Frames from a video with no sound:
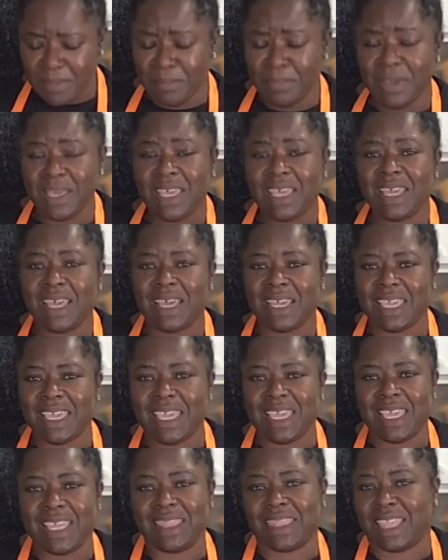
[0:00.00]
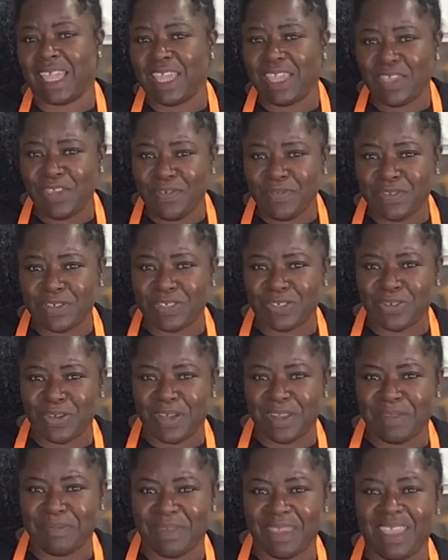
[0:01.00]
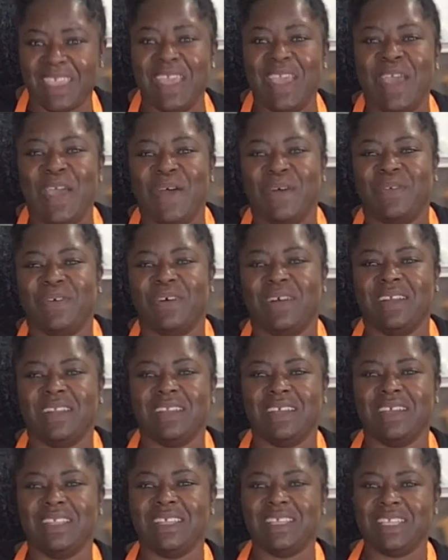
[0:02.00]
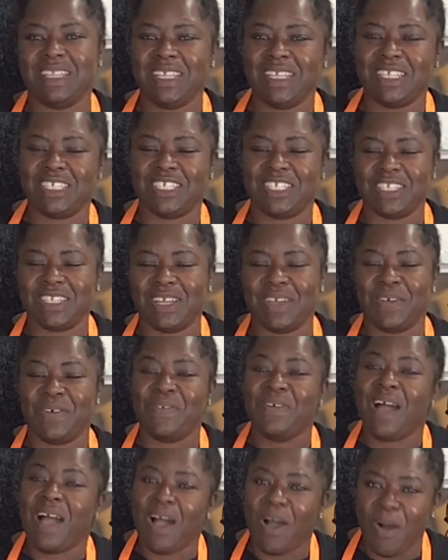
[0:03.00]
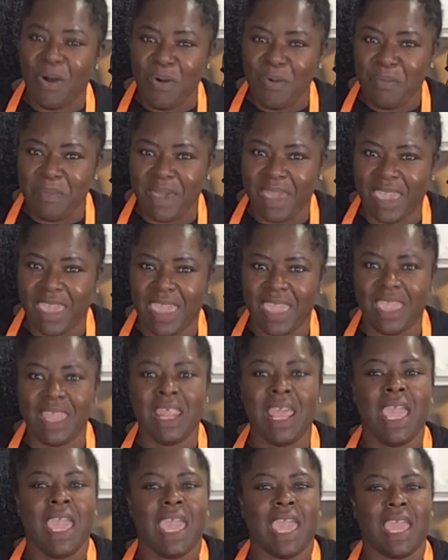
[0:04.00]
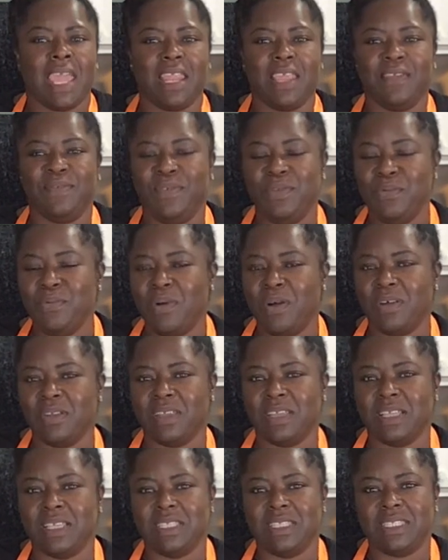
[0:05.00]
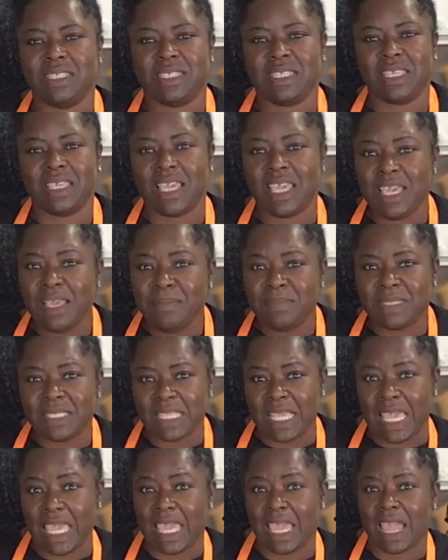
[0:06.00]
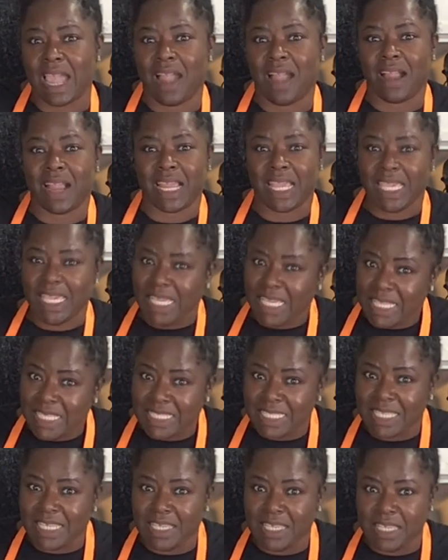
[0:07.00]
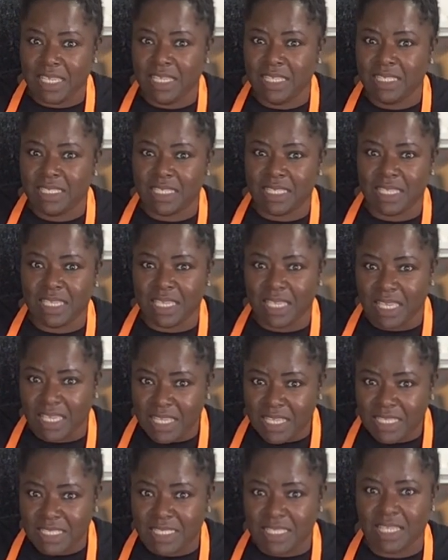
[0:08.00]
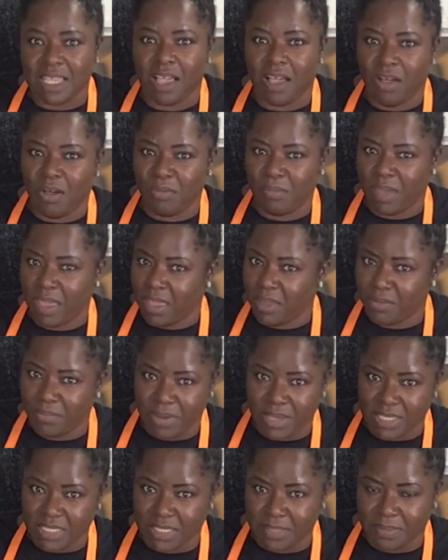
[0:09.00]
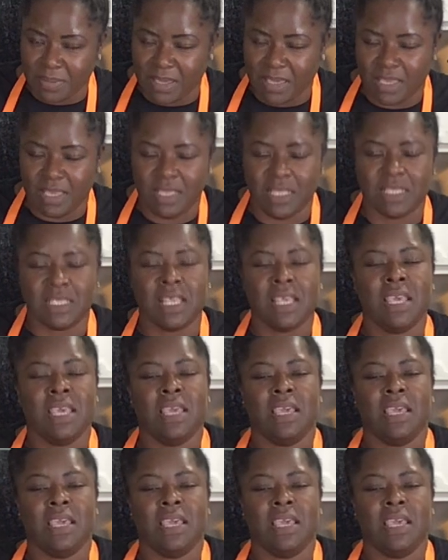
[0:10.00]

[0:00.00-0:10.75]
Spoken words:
But again, thank you for joining me for another edition of Homemade. And if you want to keep seeing our easy homemade recipes,